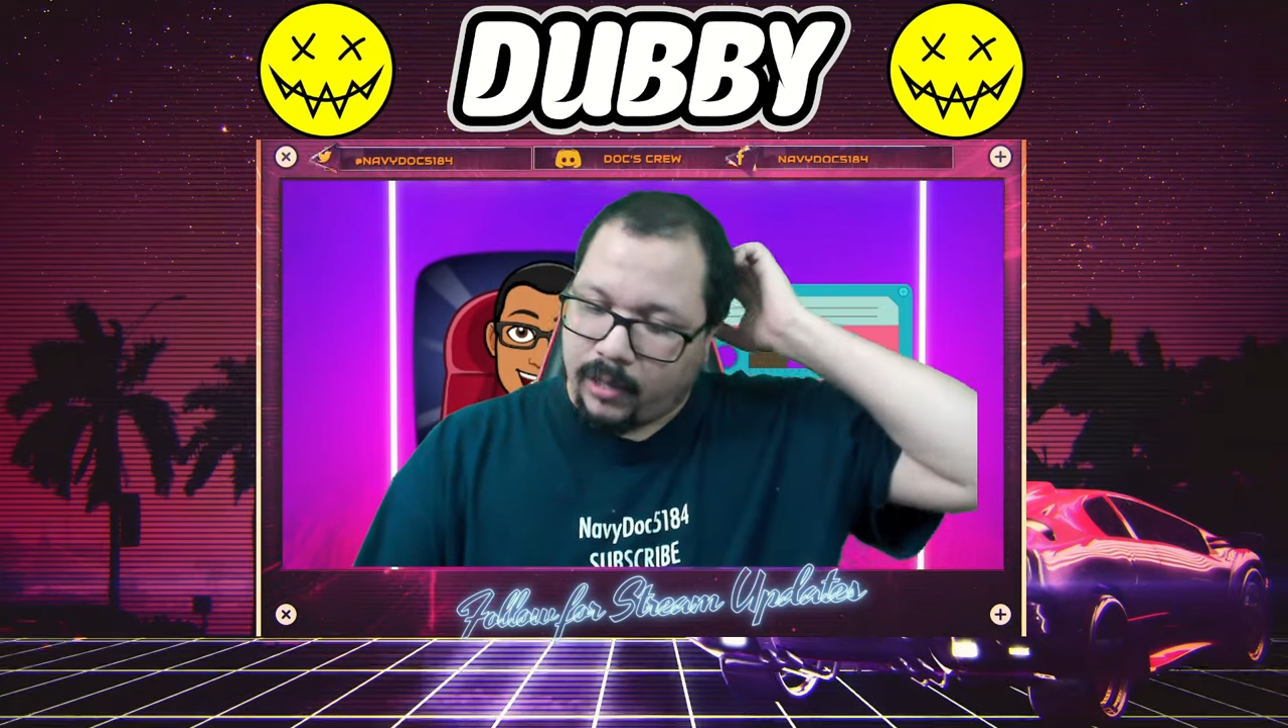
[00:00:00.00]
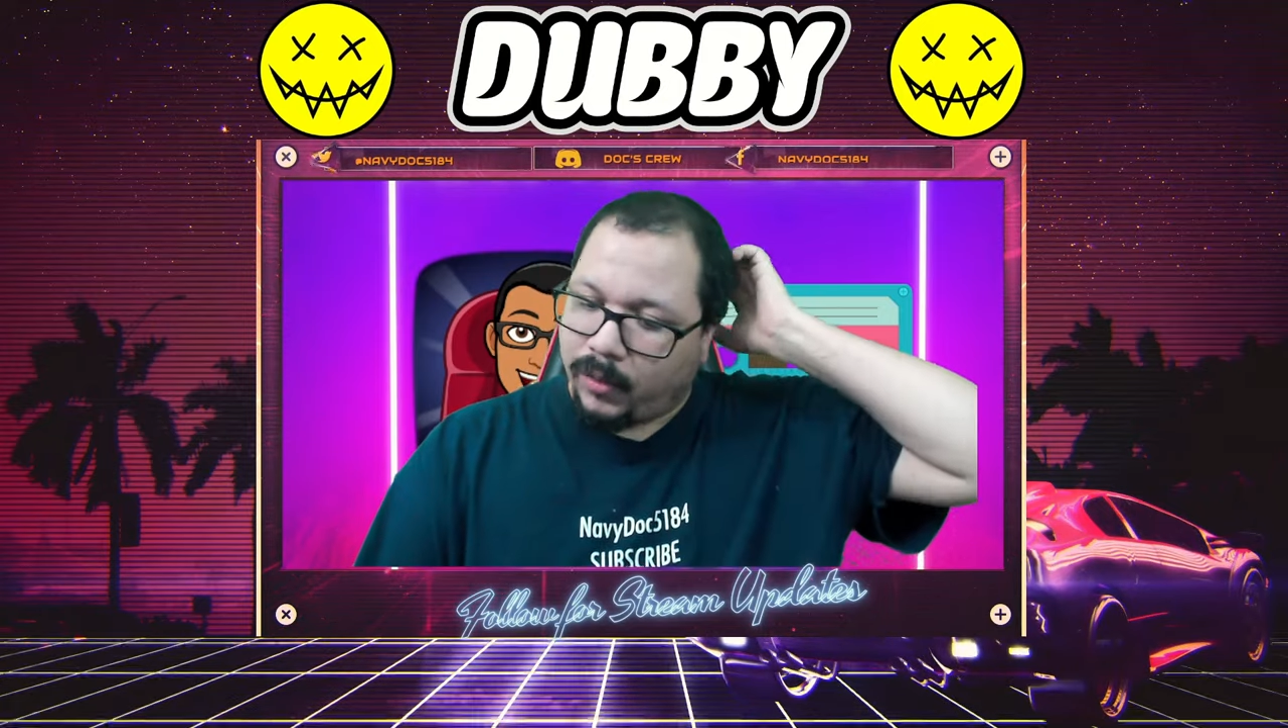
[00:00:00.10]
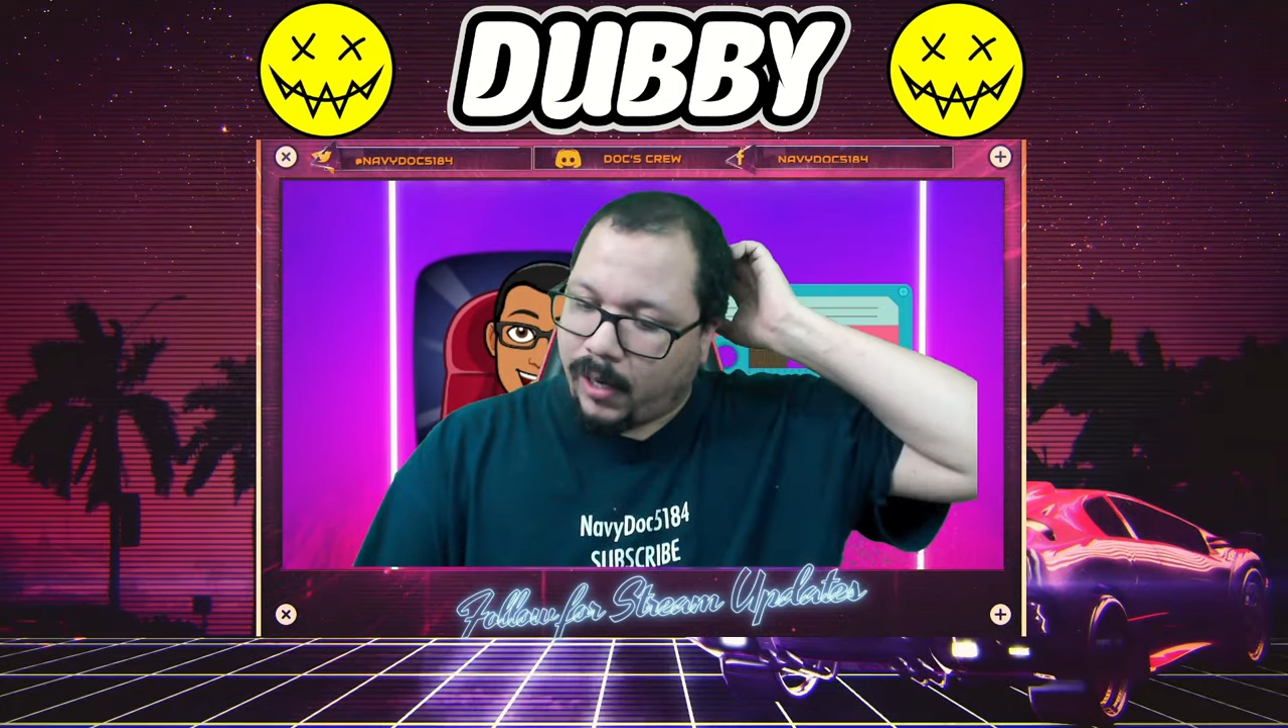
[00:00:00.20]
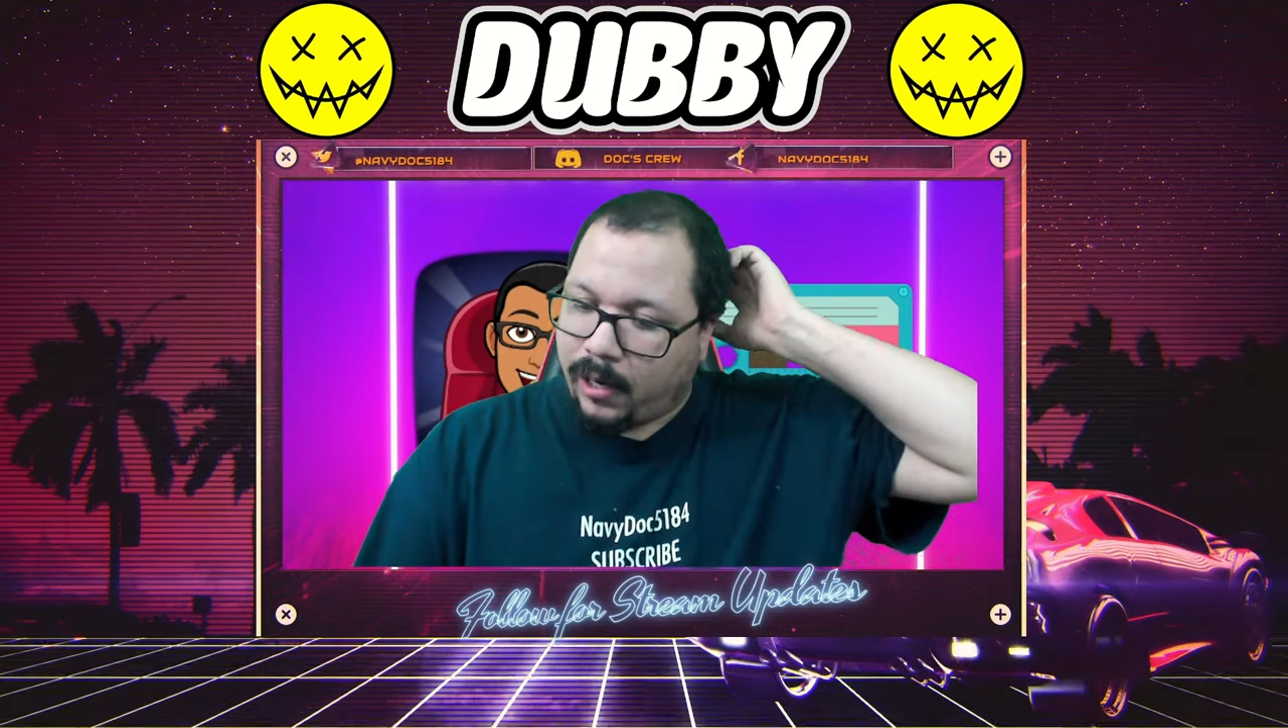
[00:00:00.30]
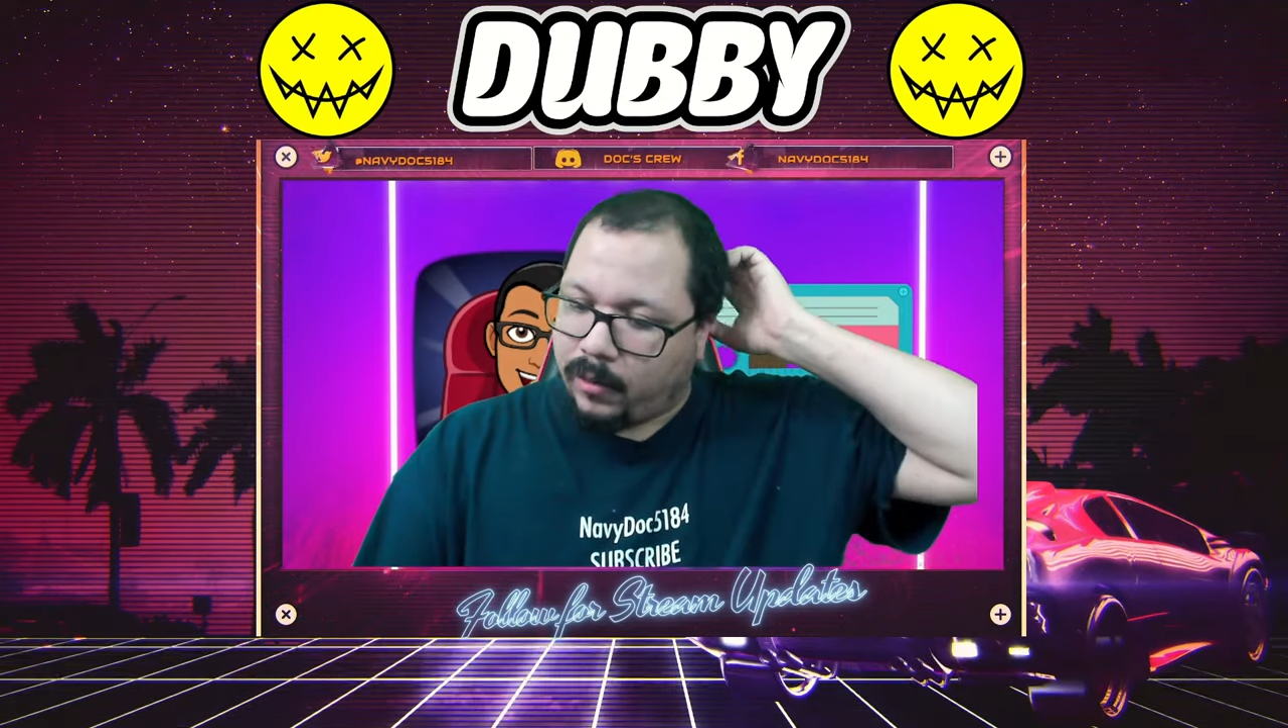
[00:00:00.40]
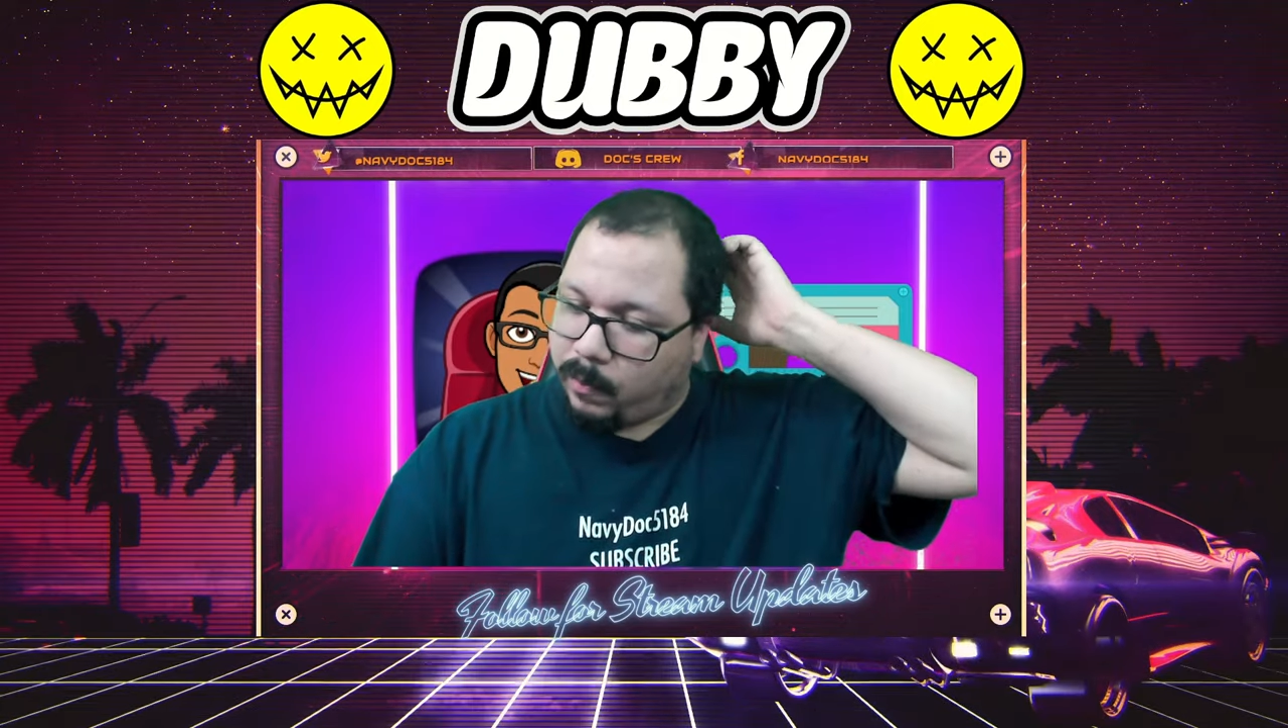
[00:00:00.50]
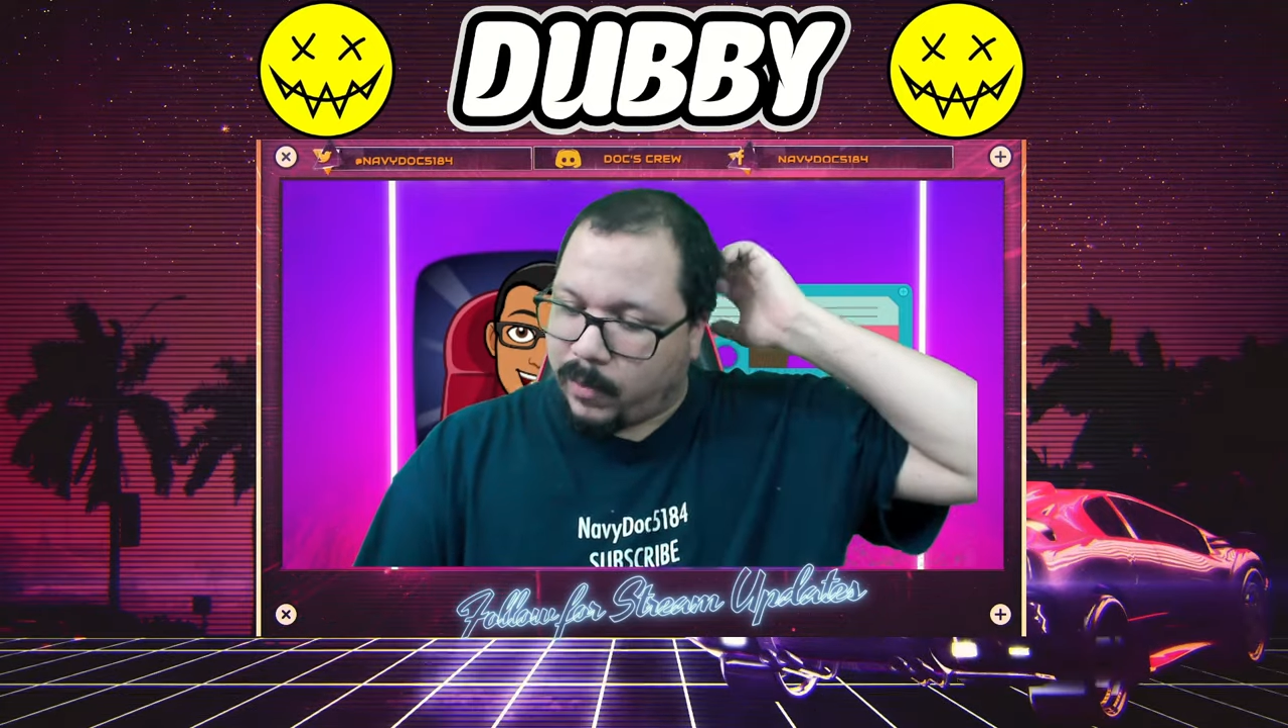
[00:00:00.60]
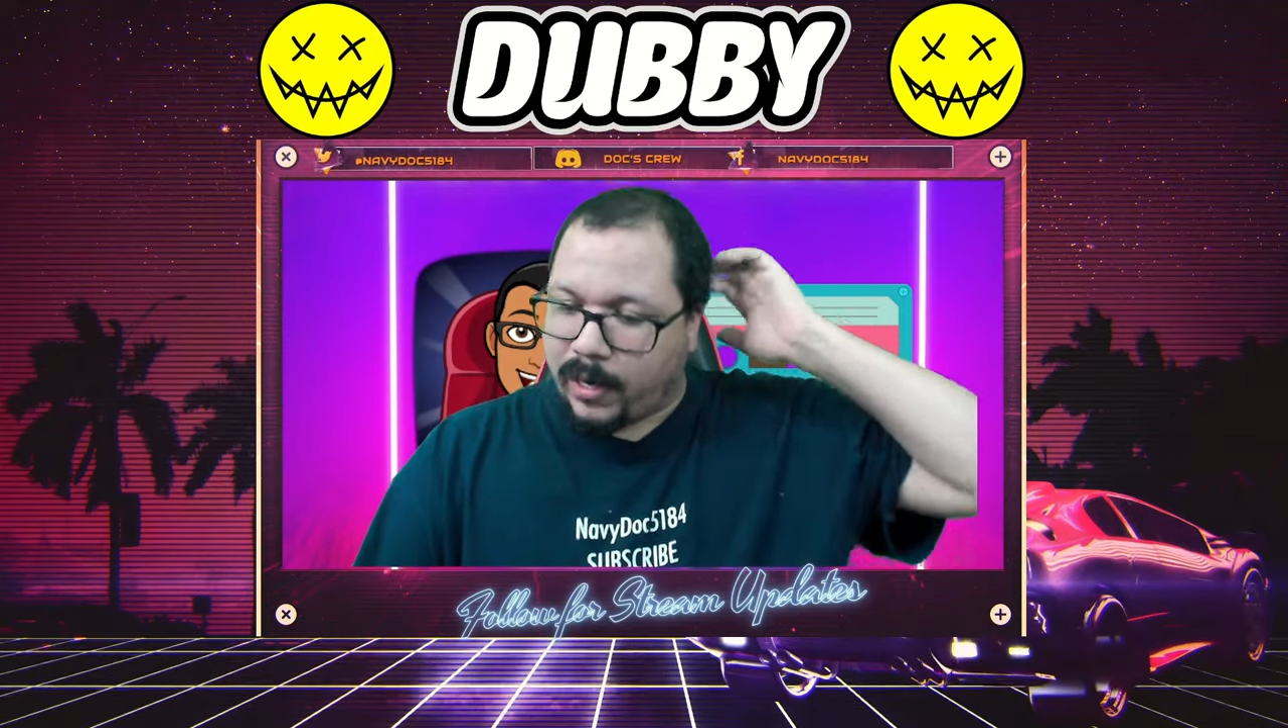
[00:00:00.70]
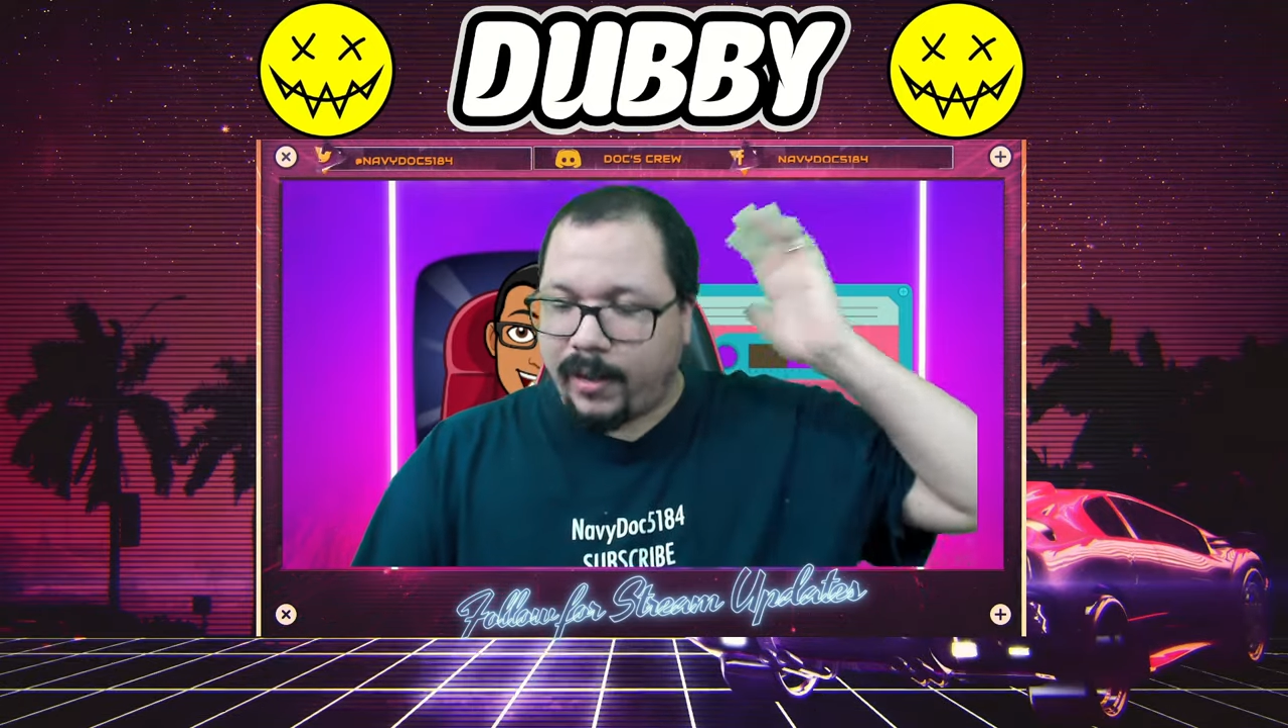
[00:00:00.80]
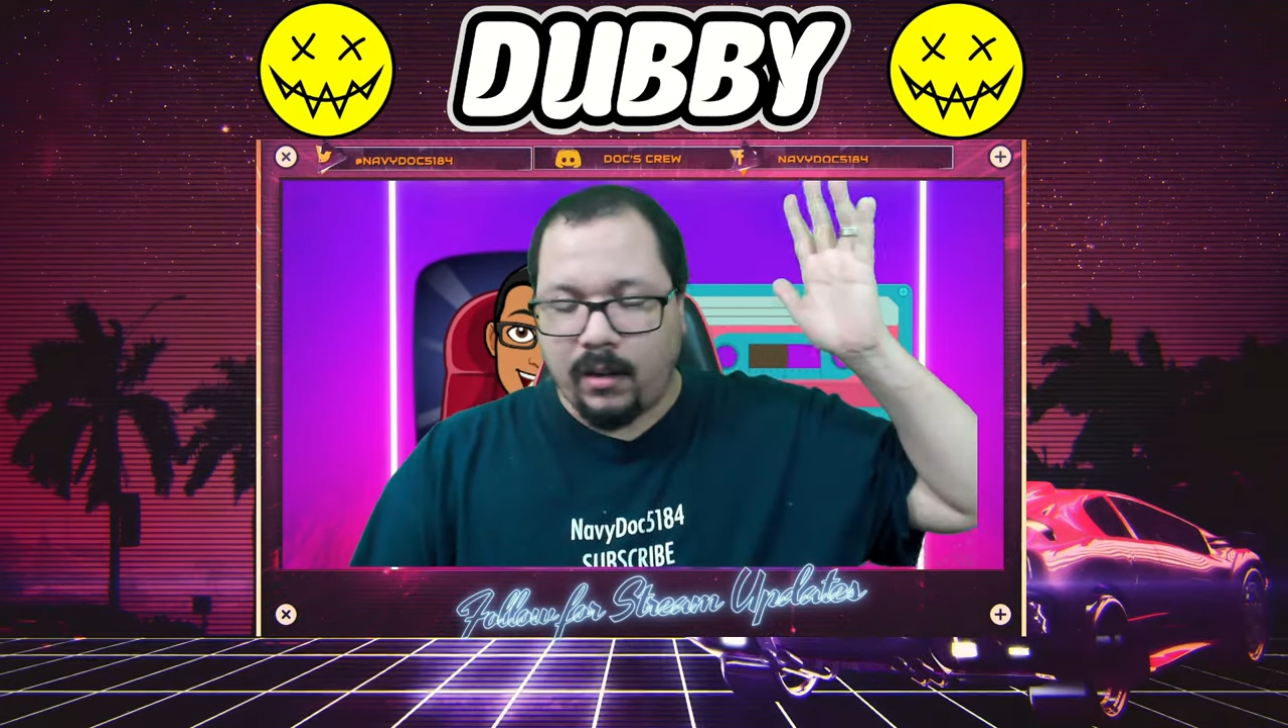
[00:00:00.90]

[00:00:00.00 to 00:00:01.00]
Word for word: the road? But